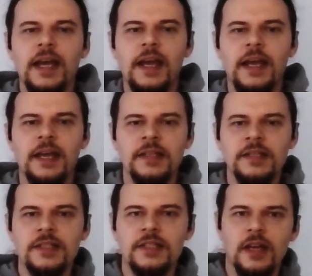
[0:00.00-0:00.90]

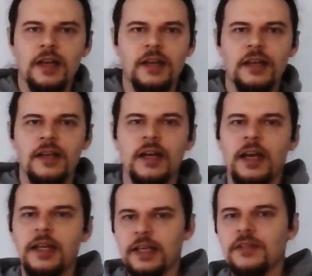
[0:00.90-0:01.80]
And
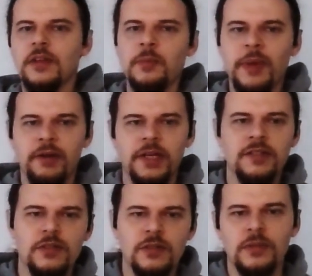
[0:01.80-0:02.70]
I like to compare
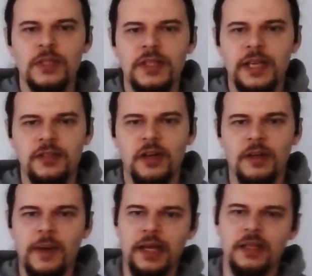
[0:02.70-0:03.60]
it to the TED
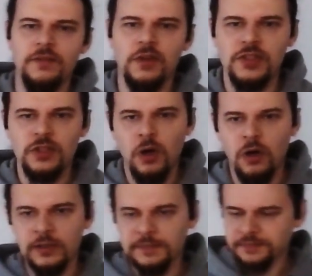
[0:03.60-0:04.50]
Talk by Clifford
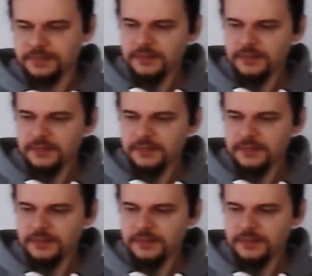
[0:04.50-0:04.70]
Stahl.